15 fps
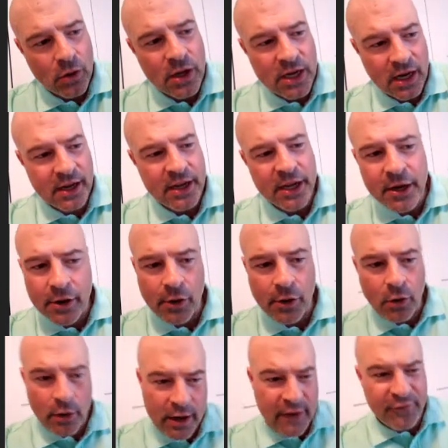cut here
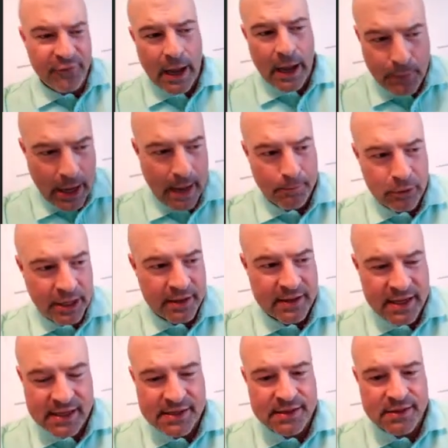or if I pop like
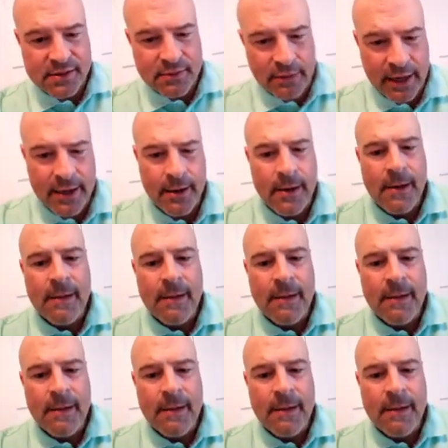this, right?